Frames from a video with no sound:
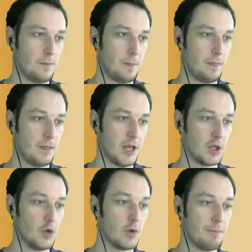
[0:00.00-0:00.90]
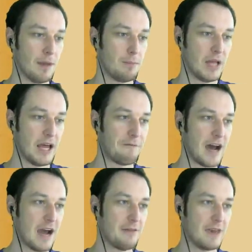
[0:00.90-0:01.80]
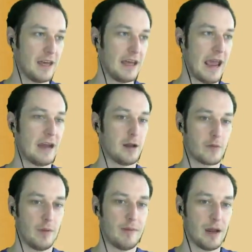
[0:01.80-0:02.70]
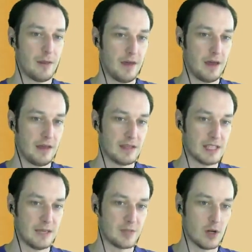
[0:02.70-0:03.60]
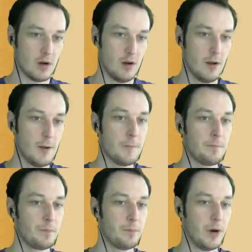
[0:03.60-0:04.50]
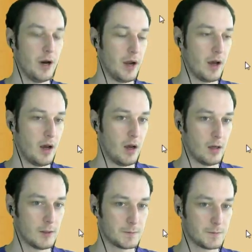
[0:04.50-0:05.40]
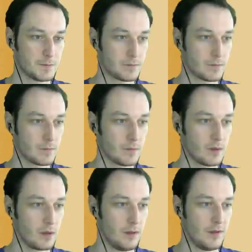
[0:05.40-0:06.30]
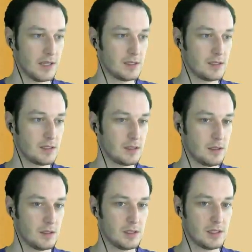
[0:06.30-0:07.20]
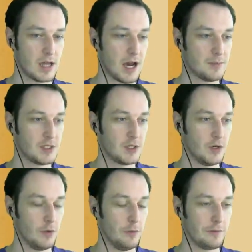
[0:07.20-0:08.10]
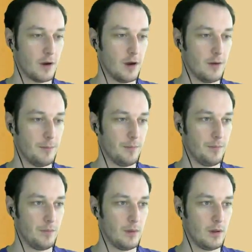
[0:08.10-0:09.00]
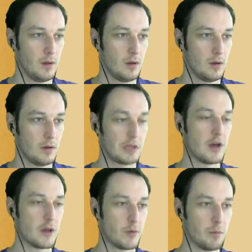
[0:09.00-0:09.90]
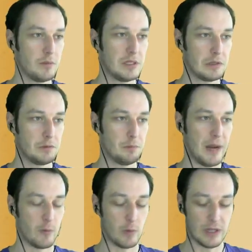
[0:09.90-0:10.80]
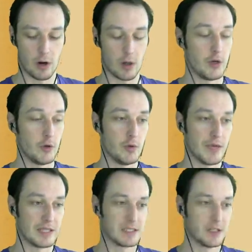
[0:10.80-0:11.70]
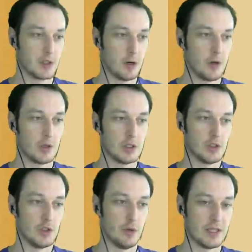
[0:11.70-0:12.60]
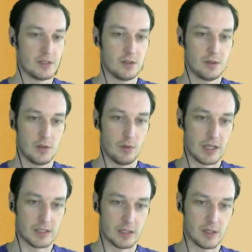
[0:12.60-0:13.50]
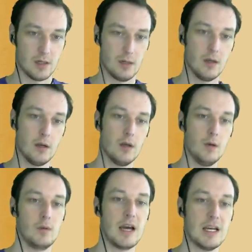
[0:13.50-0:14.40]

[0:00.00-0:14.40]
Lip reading: like you can play a 5 thing and a 3 mana thing in the same turn, but this stops you from, like, the other one made it really hard to do 2 things in a turn. You can just do this 2 things in a turn. Well, guys,